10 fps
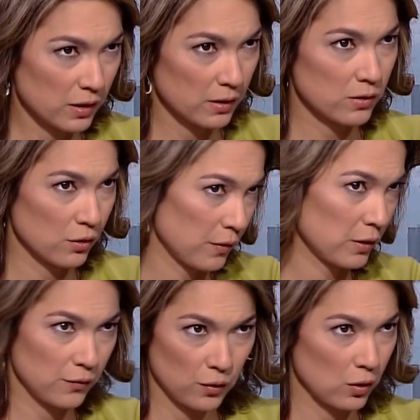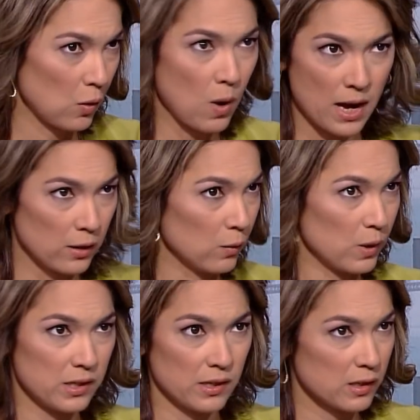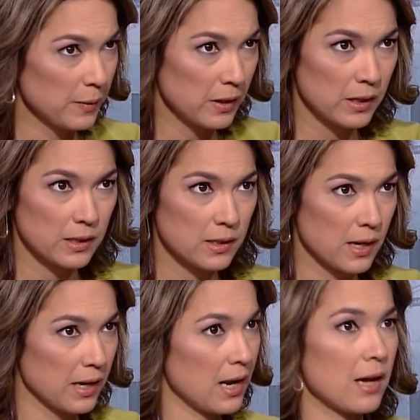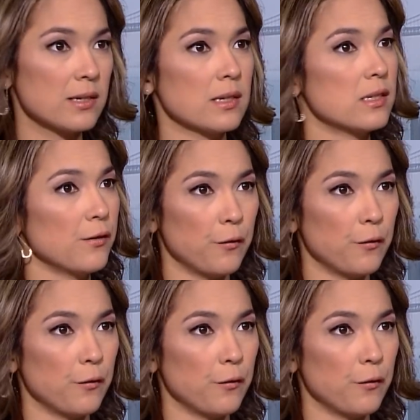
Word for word: using this service mm-hmm. for a while. What's the experience like, and how does it